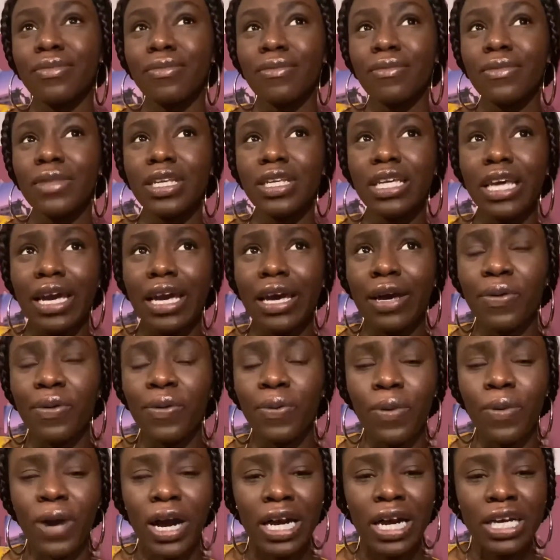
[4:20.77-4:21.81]
Yeah,
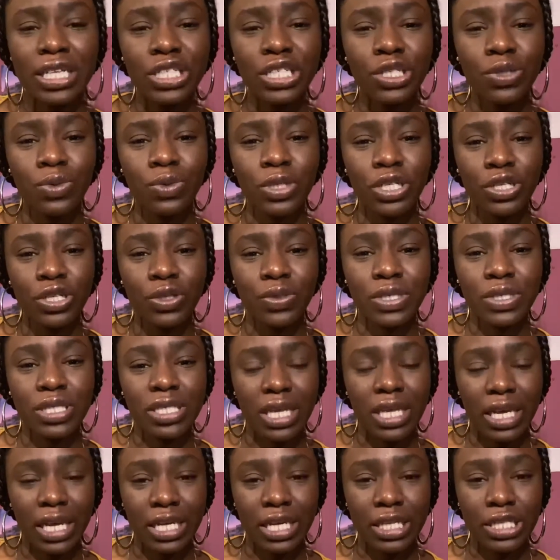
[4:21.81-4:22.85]
watch what you
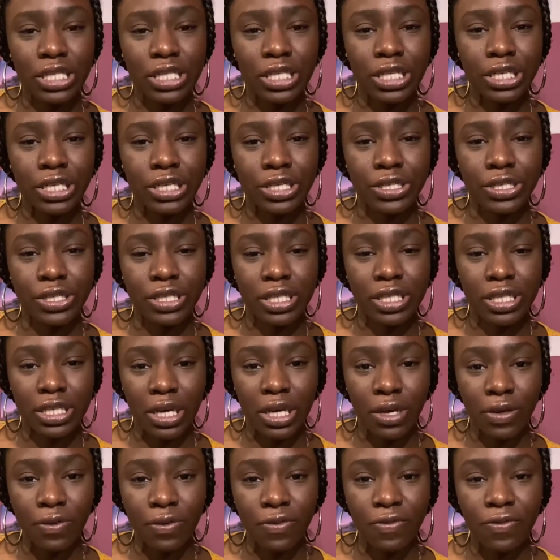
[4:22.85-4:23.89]
say to
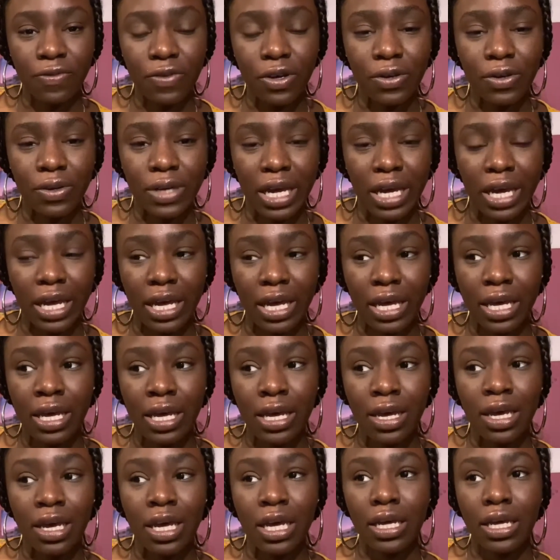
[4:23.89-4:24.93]
yourself, okay?
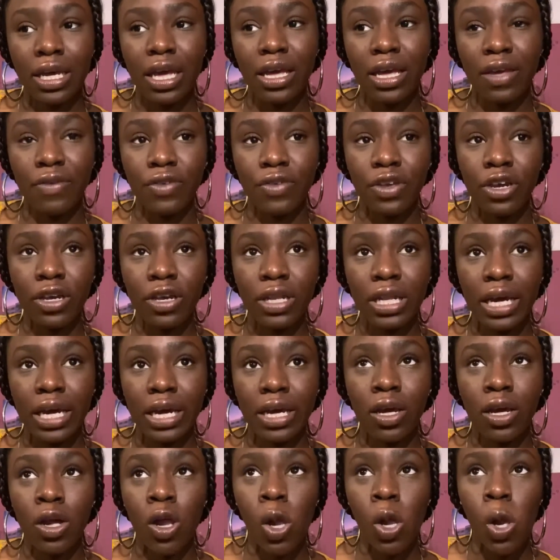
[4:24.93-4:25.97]
If you're like,
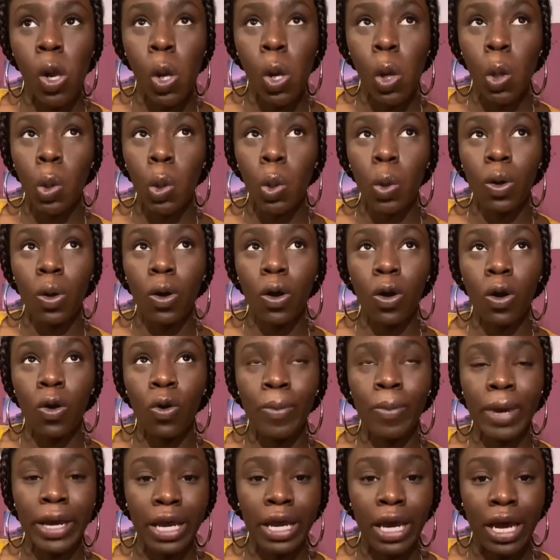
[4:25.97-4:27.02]
oh
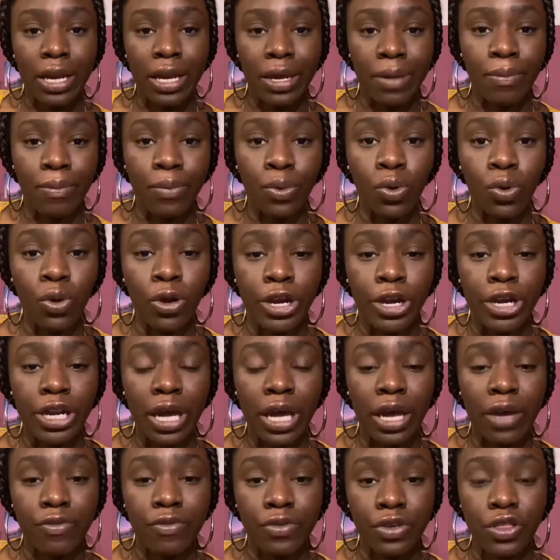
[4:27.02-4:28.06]
my god, I'm bored
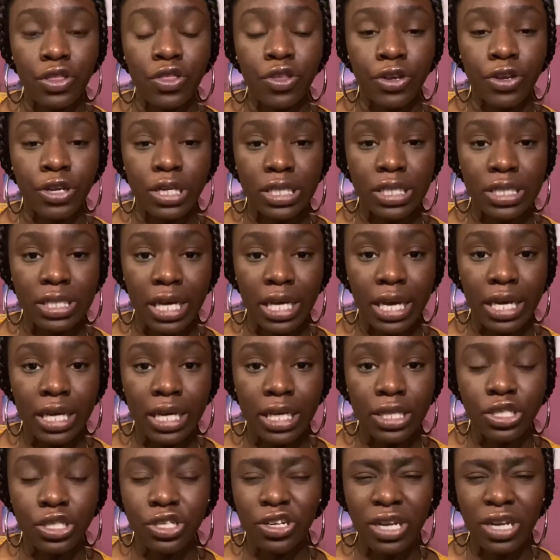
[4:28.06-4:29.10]
every 30 seconds,
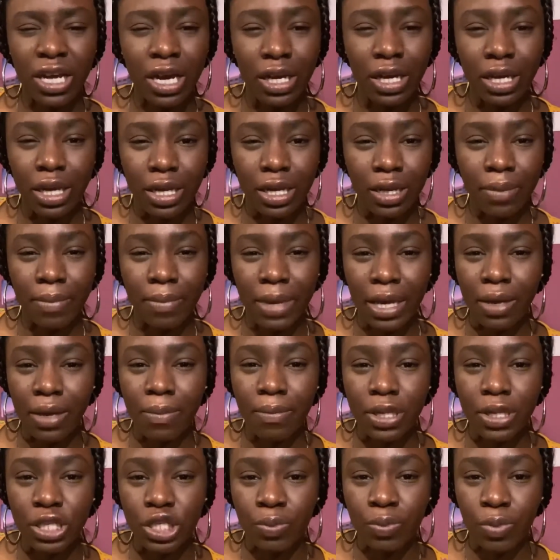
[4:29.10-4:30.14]
you're not gonna make
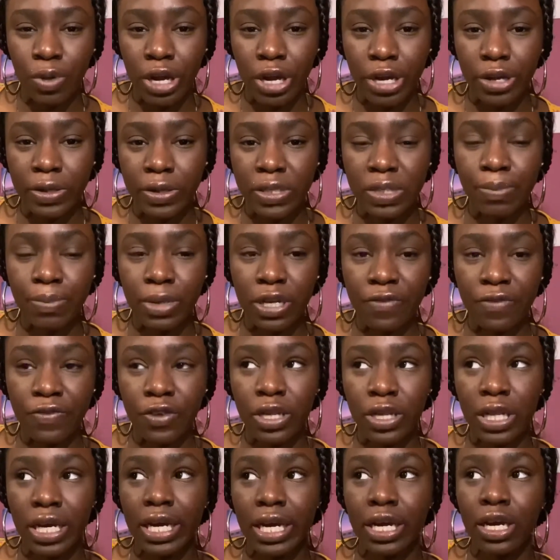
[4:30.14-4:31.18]
much progress. But if you're
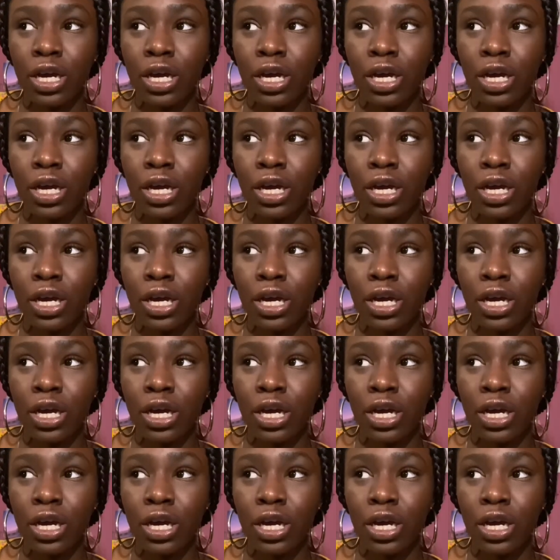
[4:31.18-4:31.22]
like,